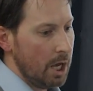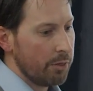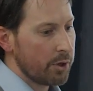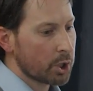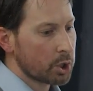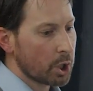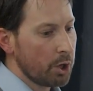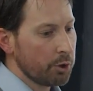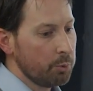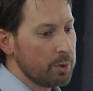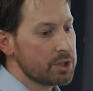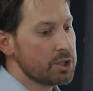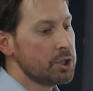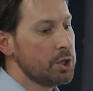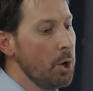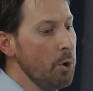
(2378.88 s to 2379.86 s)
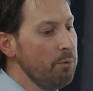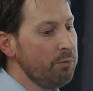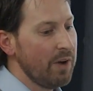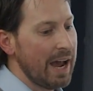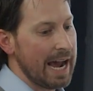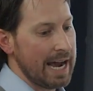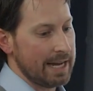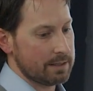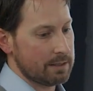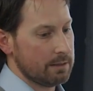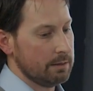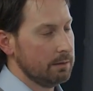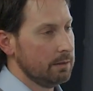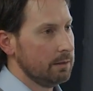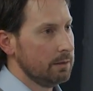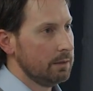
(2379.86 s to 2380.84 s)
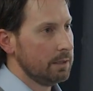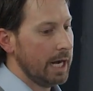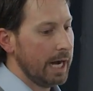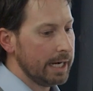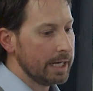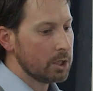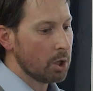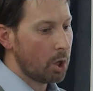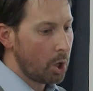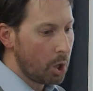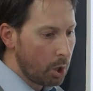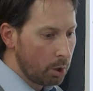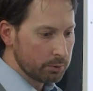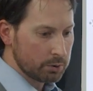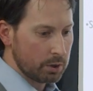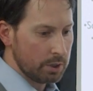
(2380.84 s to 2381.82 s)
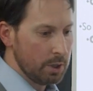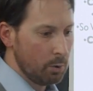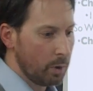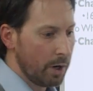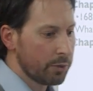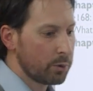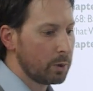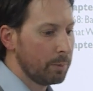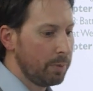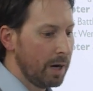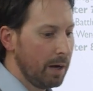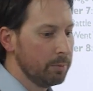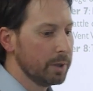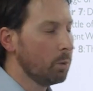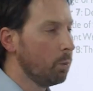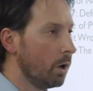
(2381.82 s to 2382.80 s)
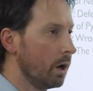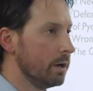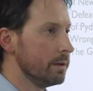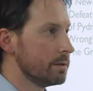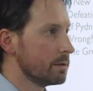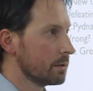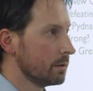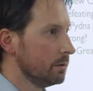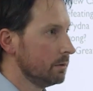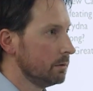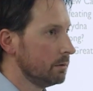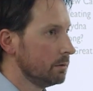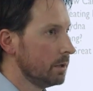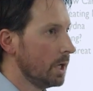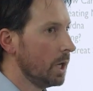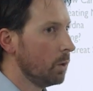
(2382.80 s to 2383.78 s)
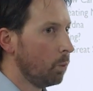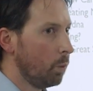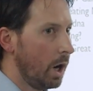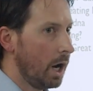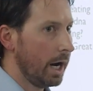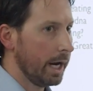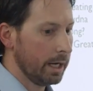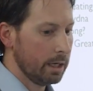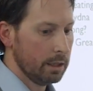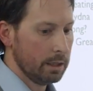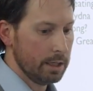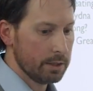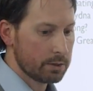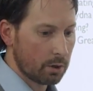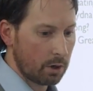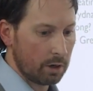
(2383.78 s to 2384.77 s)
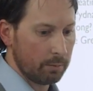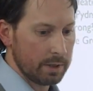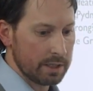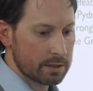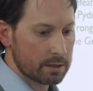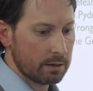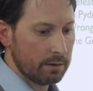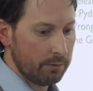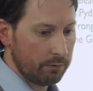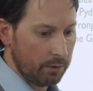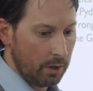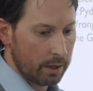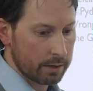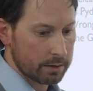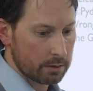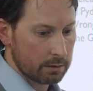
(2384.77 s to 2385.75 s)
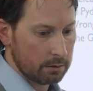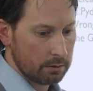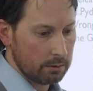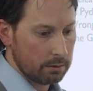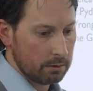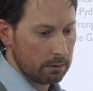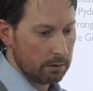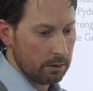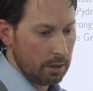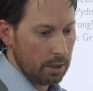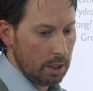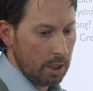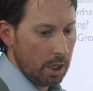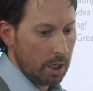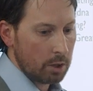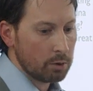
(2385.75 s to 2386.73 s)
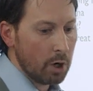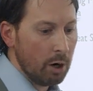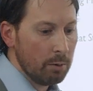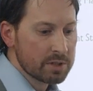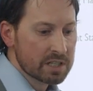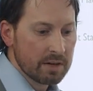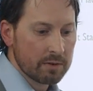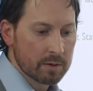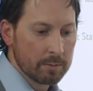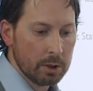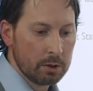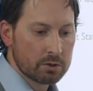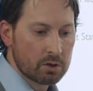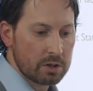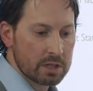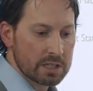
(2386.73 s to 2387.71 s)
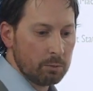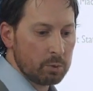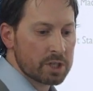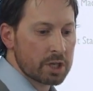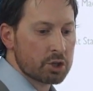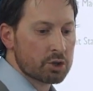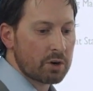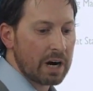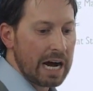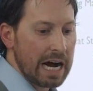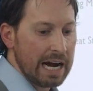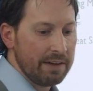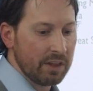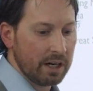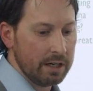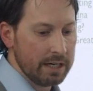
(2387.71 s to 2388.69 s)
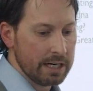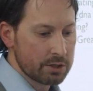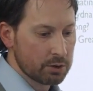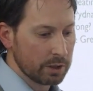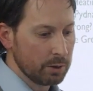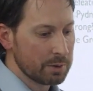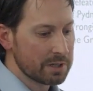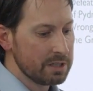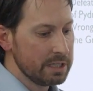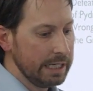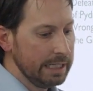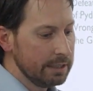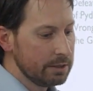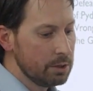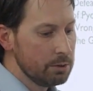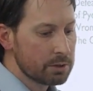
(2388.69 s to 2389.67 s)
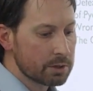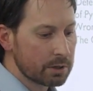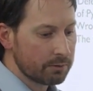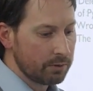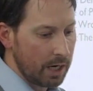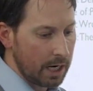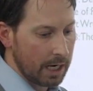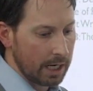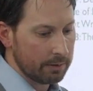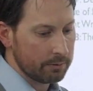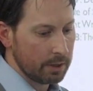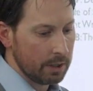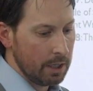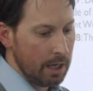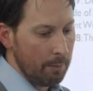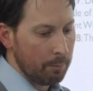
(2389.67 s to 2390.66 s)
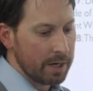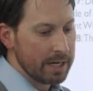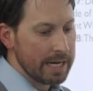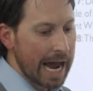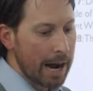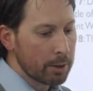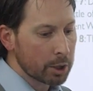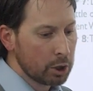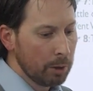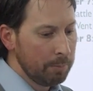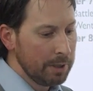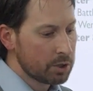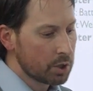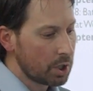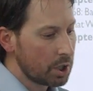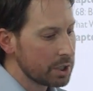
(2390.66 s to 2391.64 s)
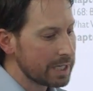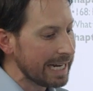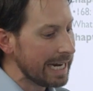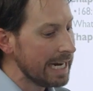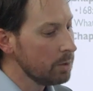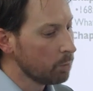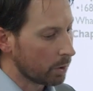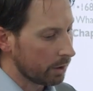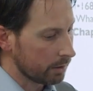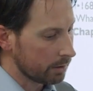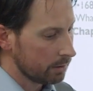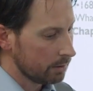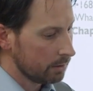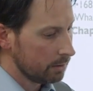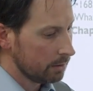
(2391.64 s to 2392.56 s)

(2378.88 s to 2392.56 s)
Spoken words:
The growth was too fast, and it altered what the Republic was and why its armies fought. Rome's civic militarism was a drive that initially was needed to survive, but now it could be turned inward.